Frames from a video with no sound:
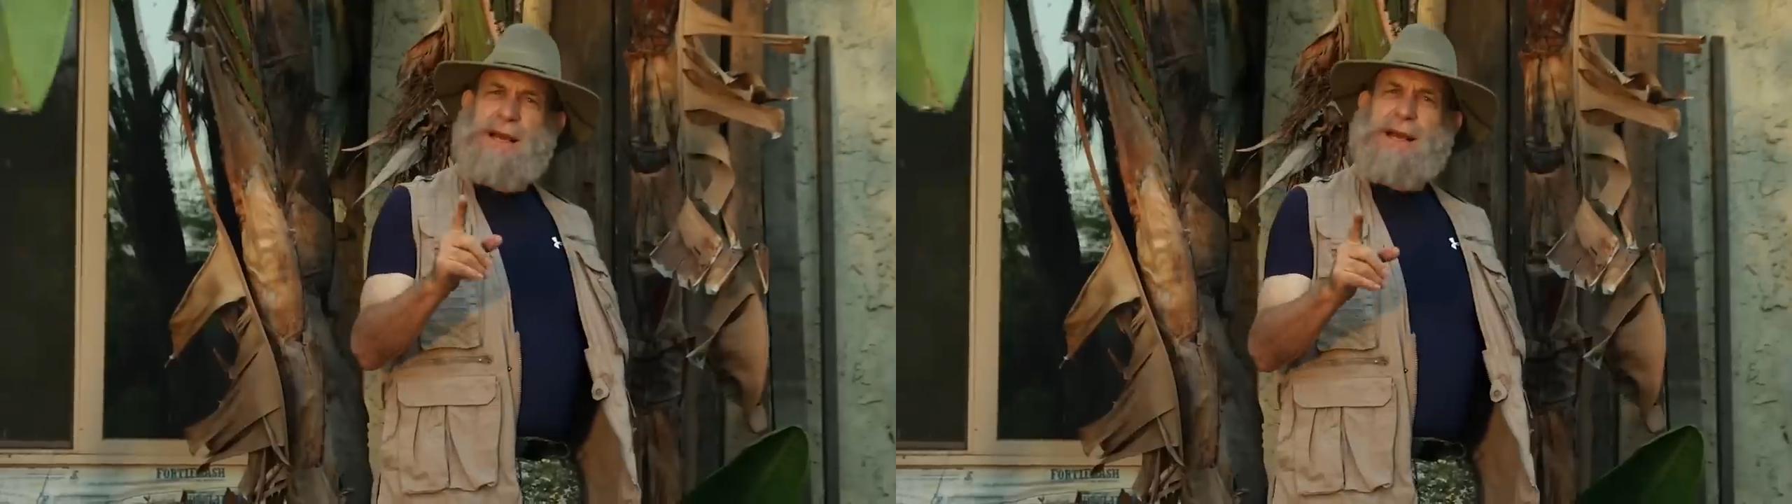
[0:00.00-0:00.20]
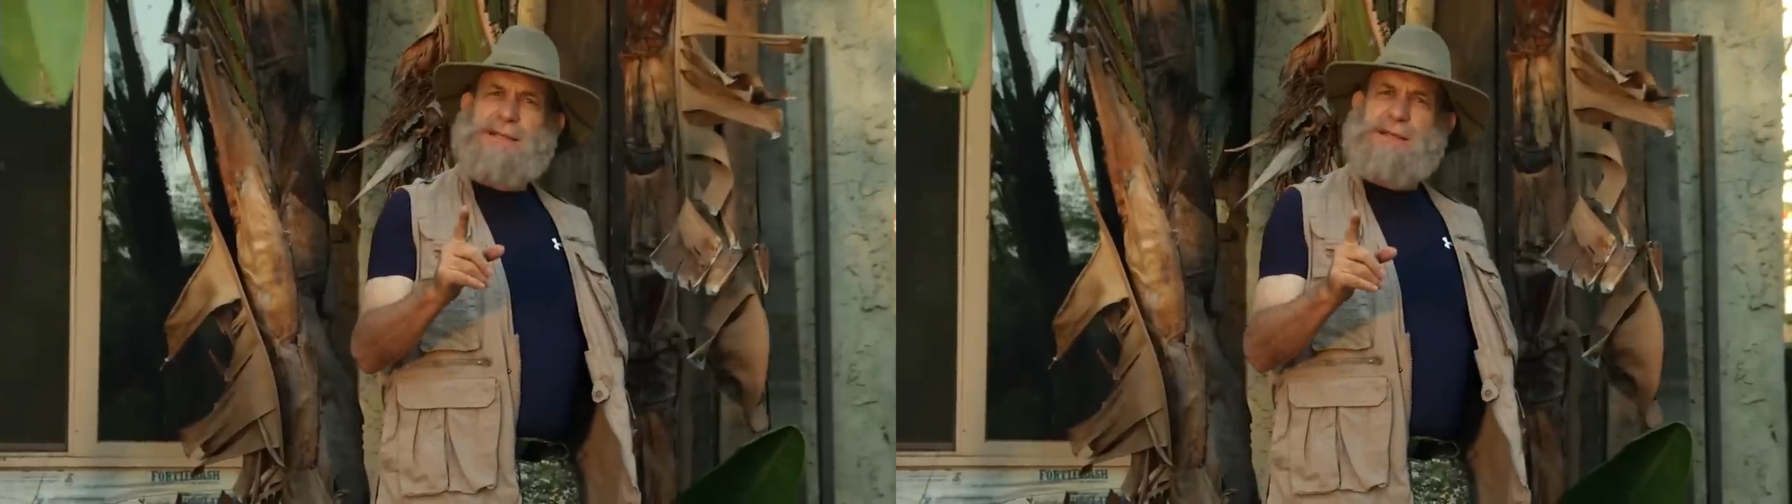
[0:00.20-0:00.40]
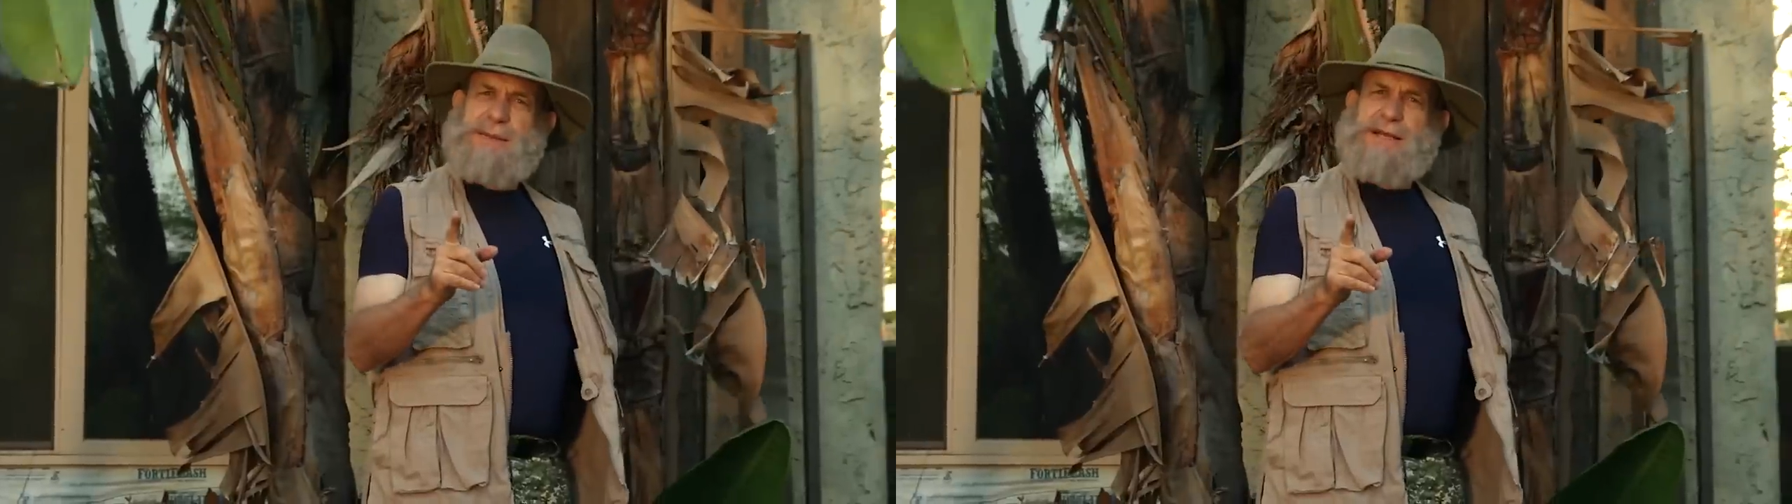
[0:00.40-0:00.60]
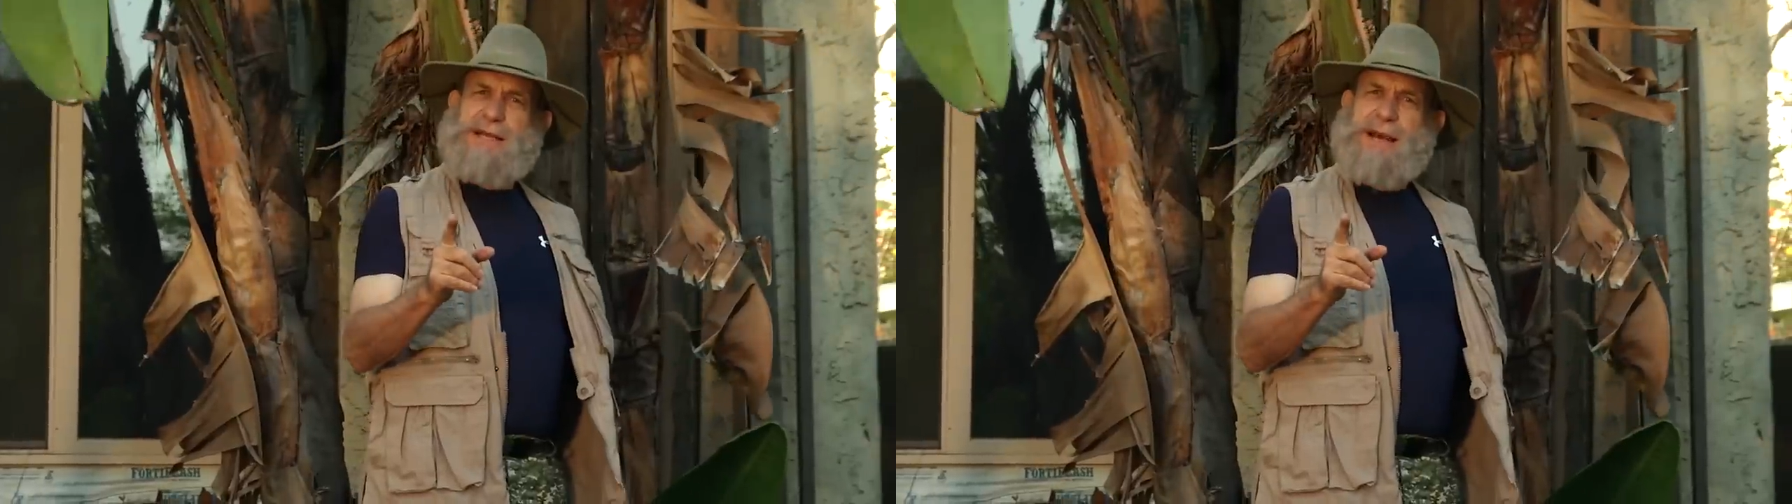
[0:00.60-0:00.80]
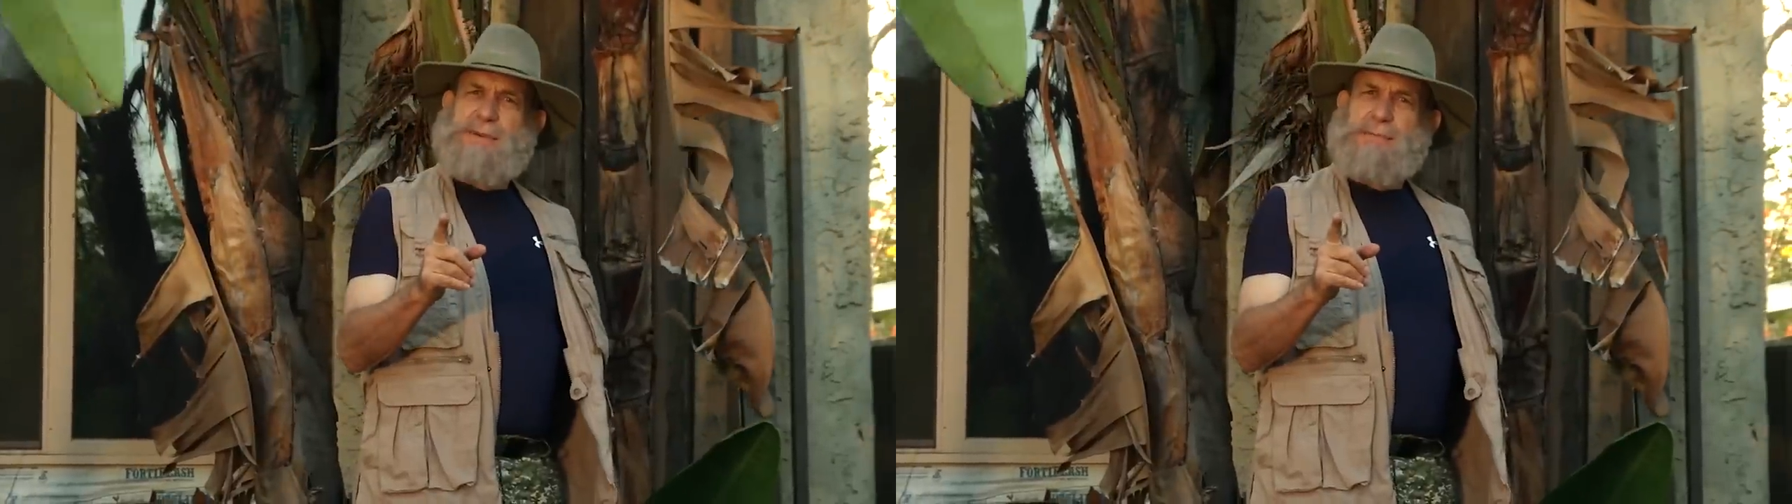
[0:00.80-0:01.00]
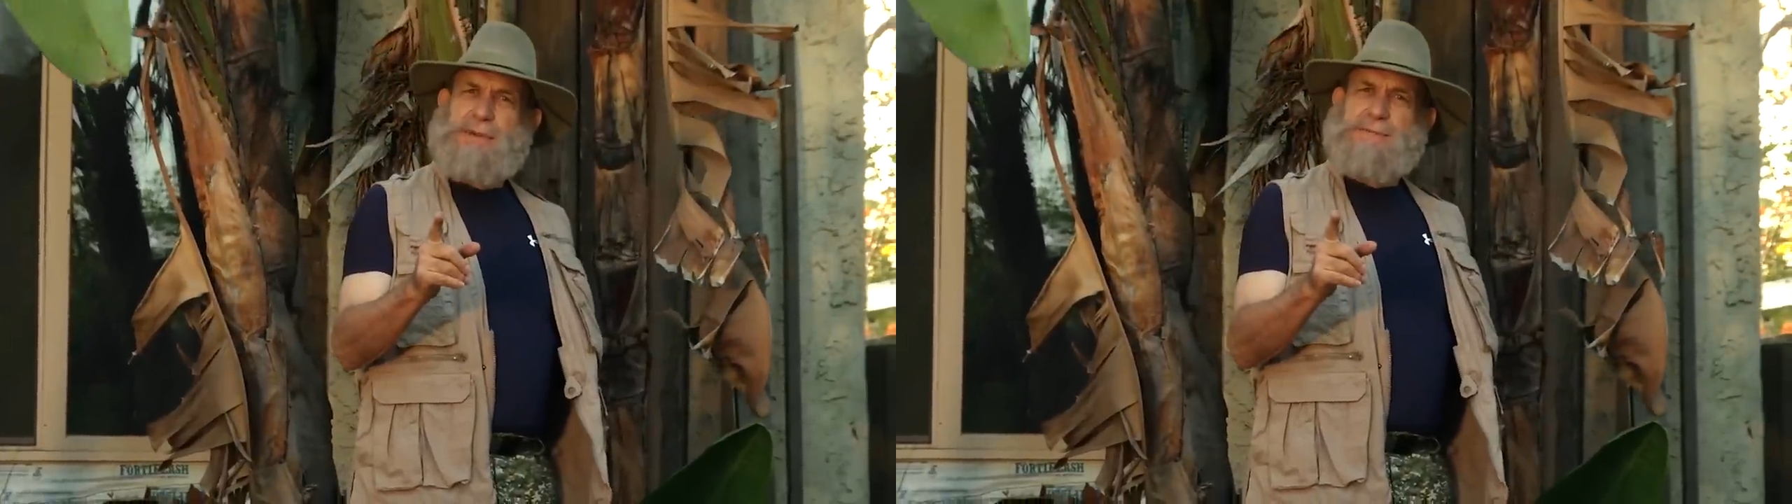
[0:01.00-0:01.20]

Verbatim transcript: has to be adaptable.